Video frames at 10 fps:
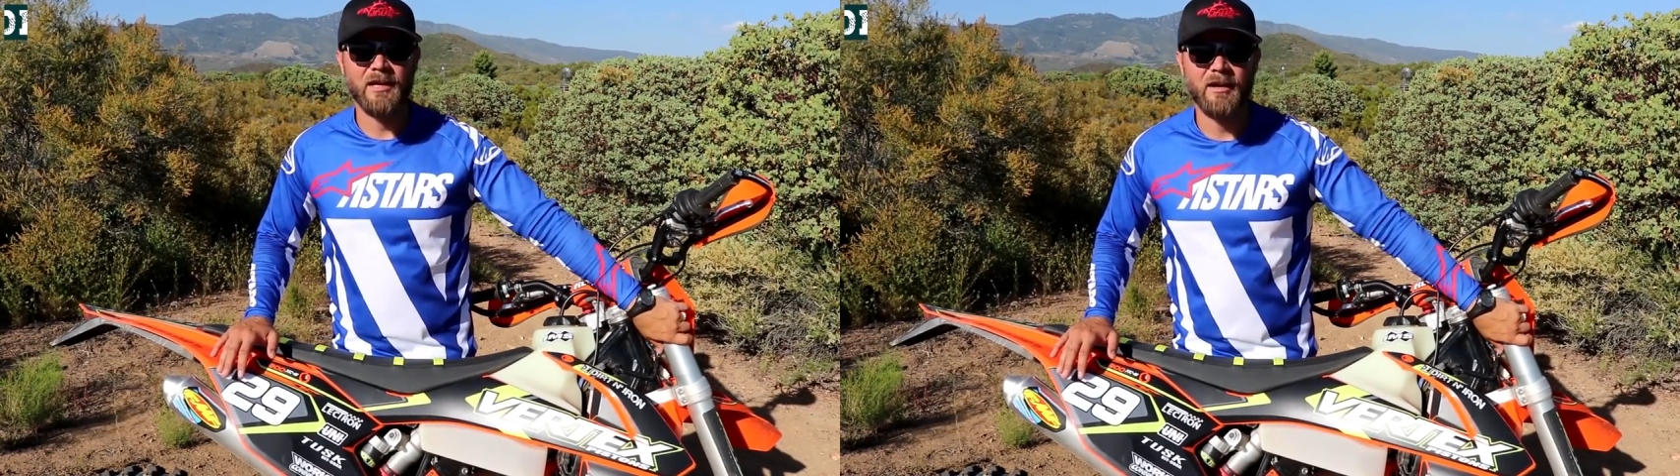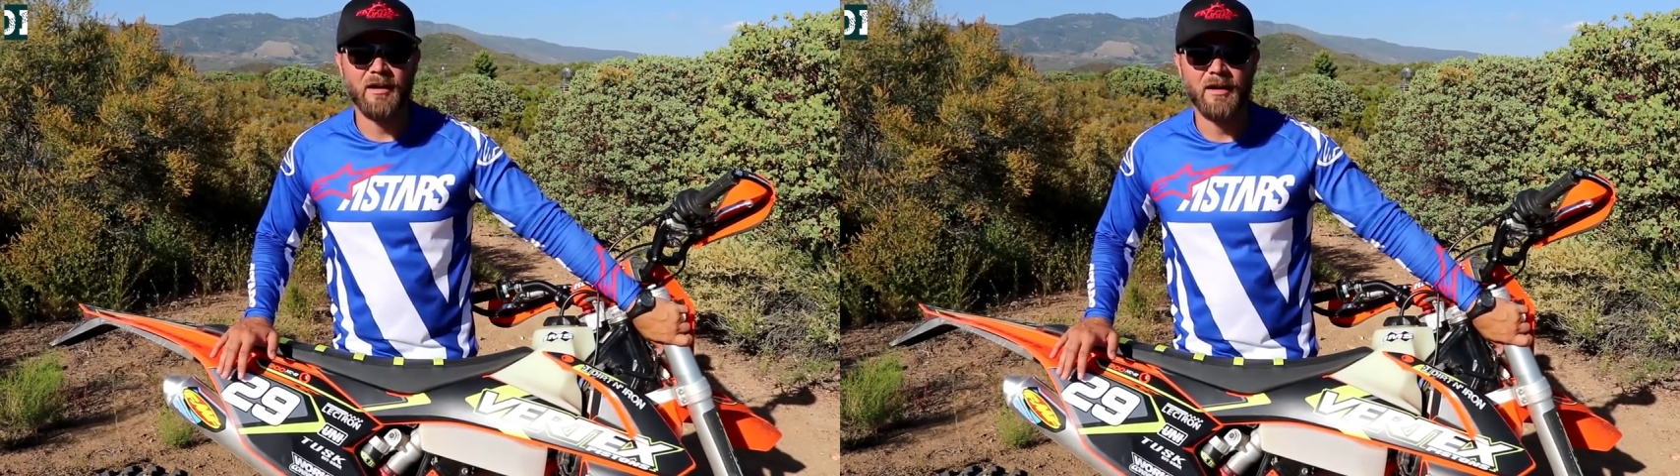
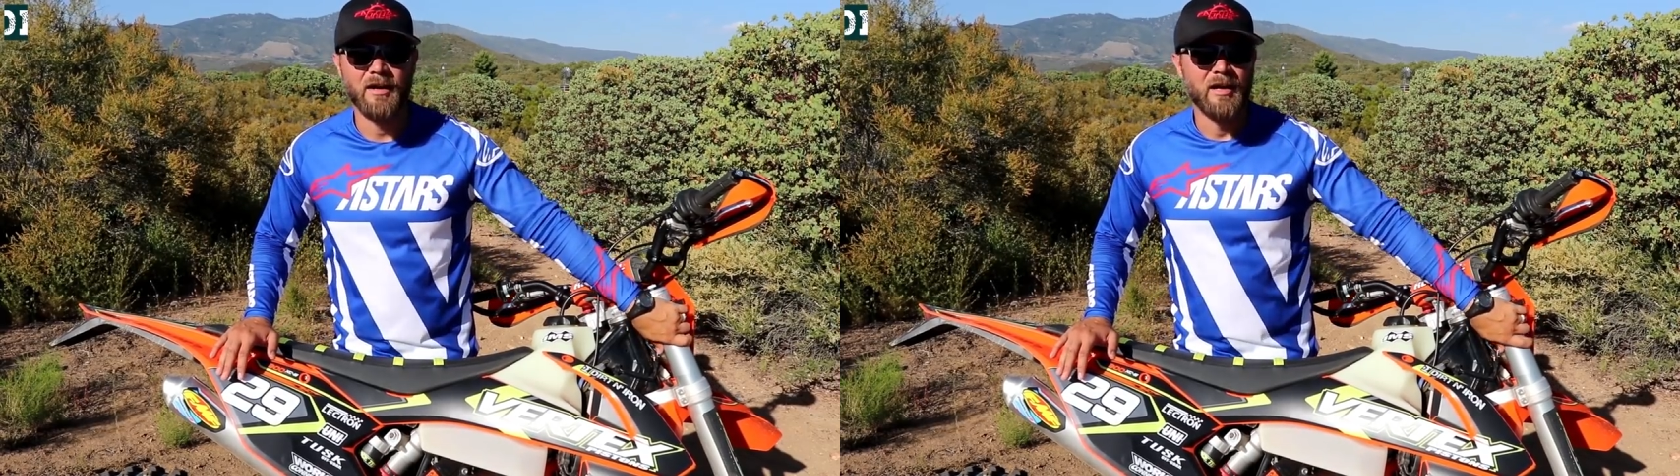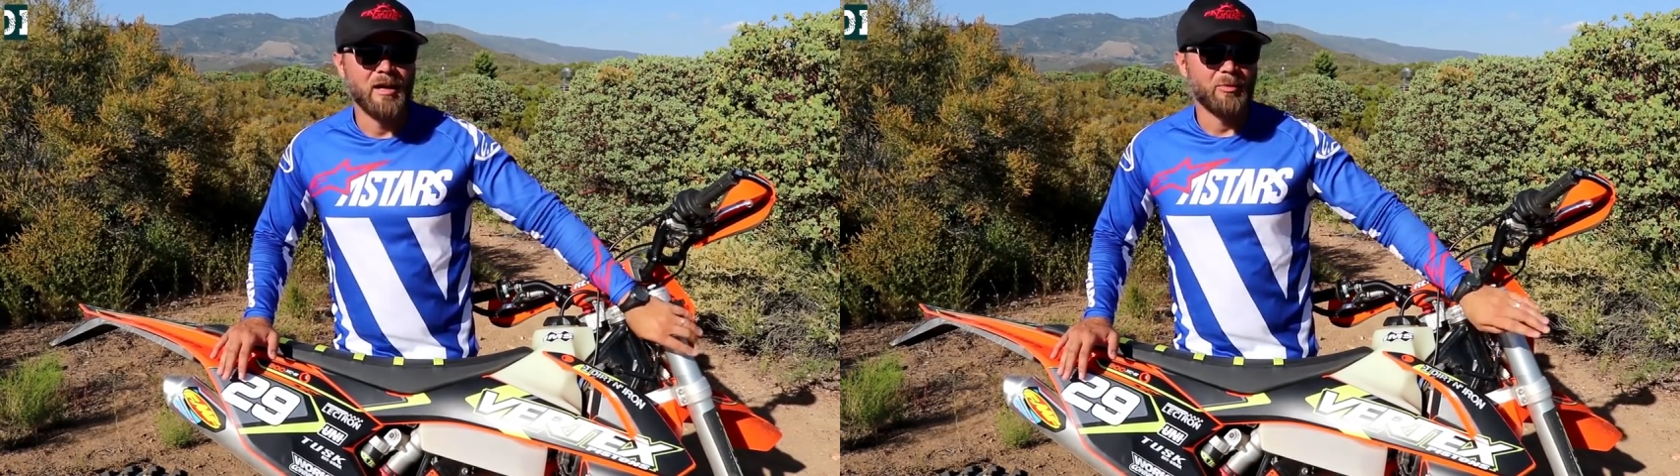AR
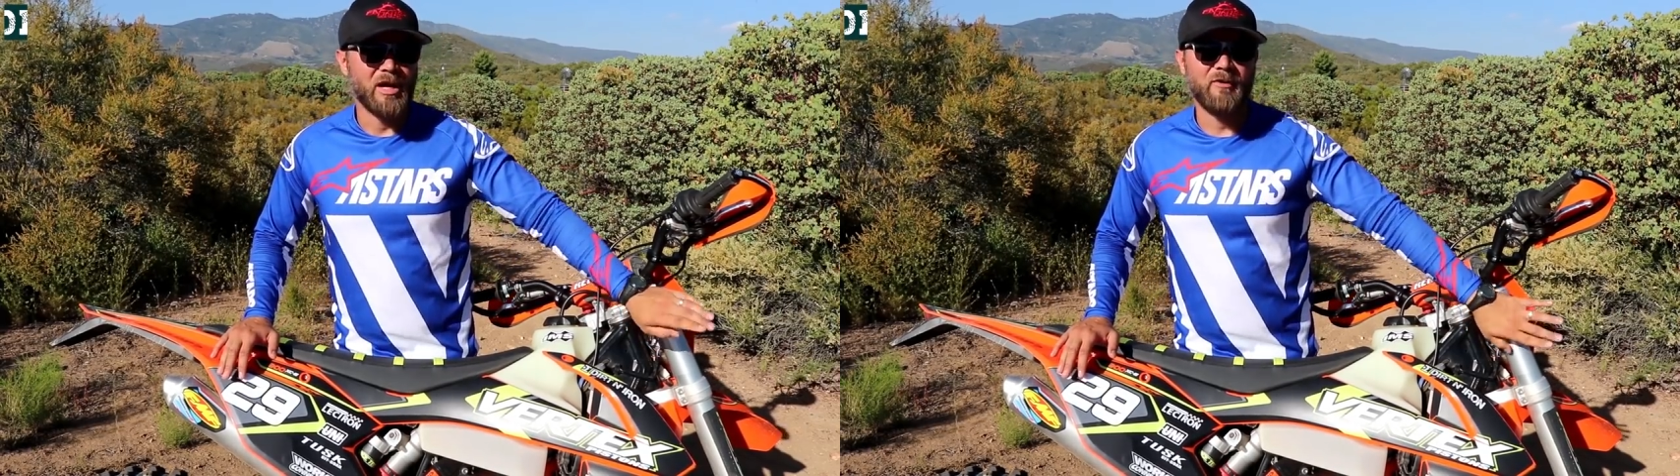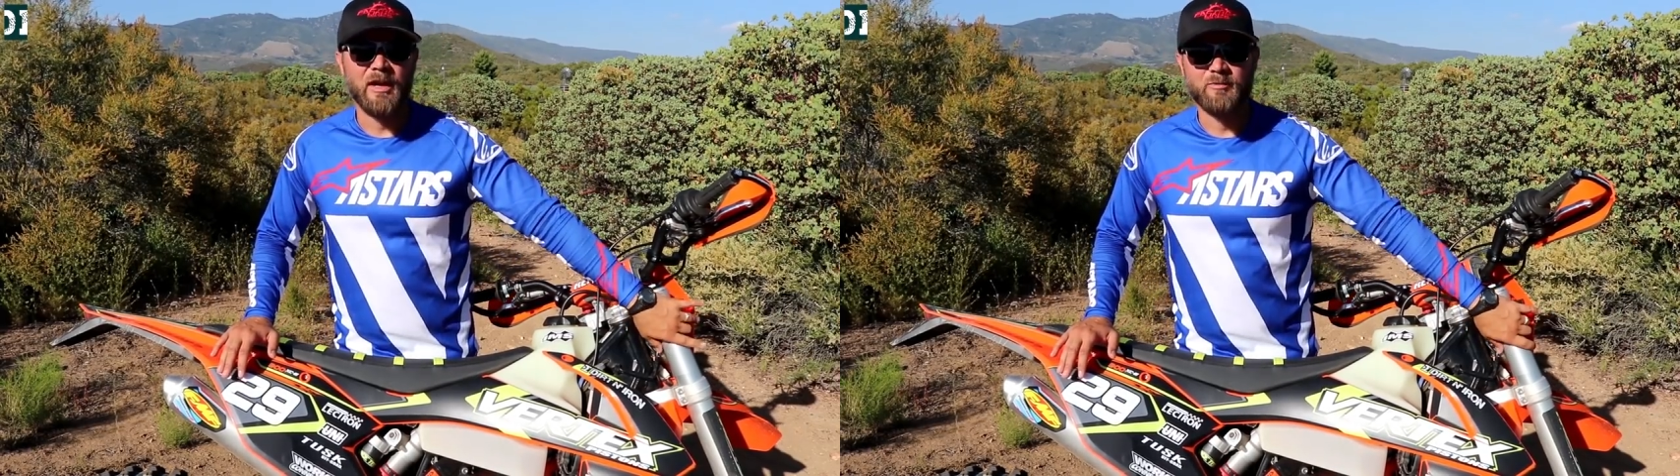
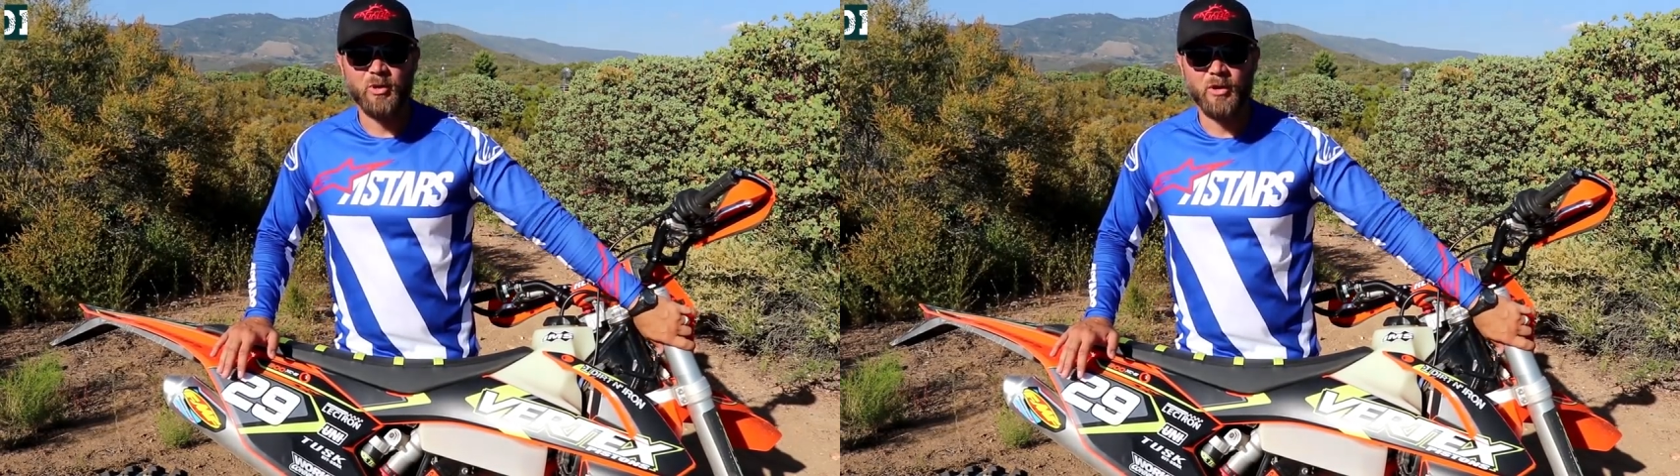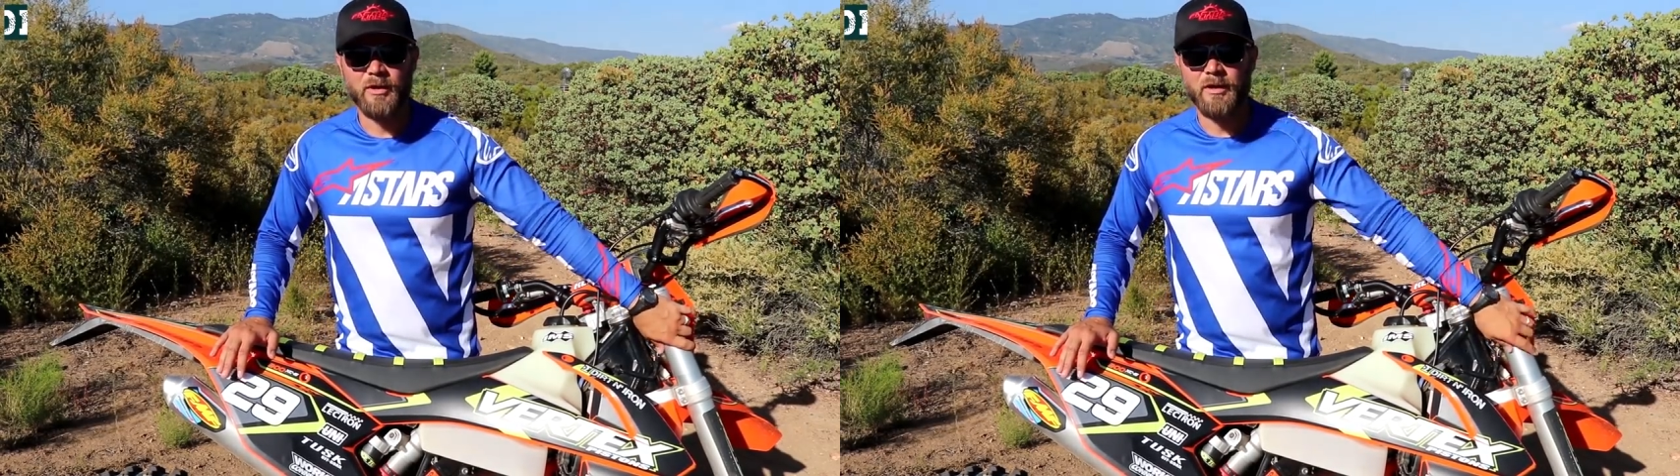Having
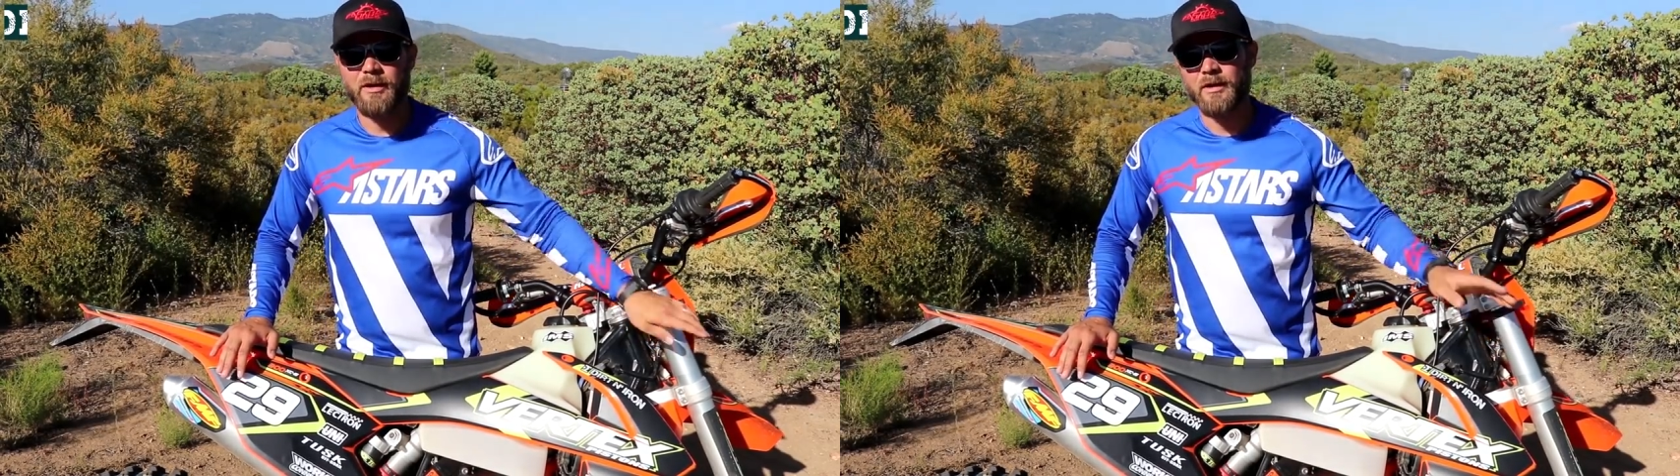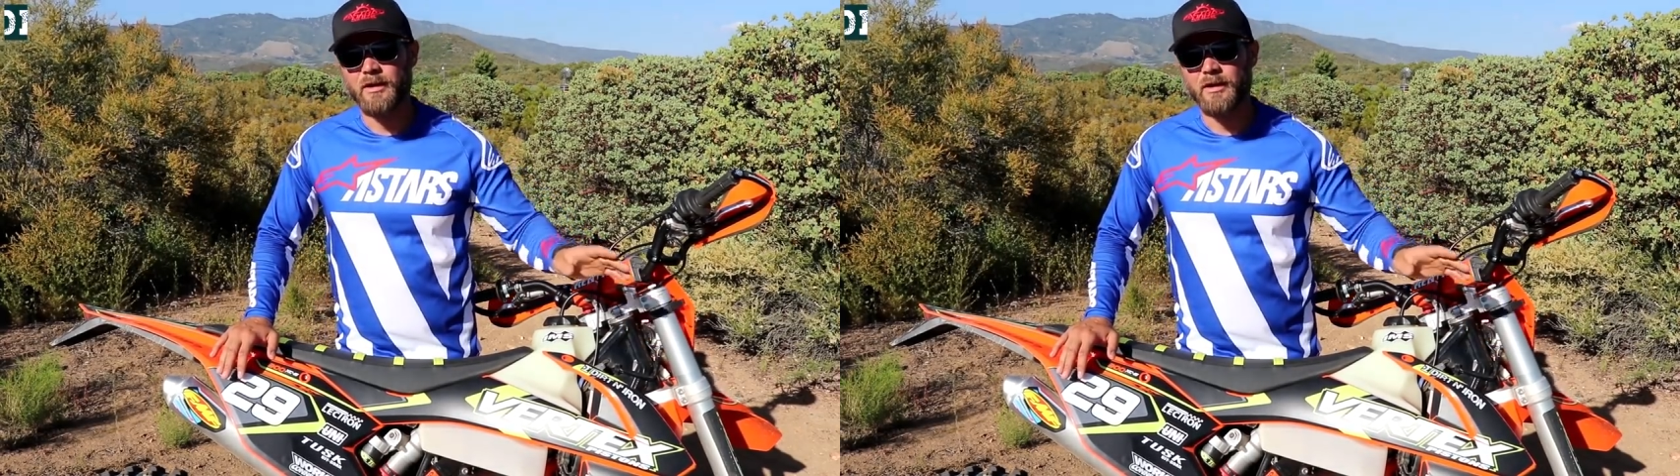Explorer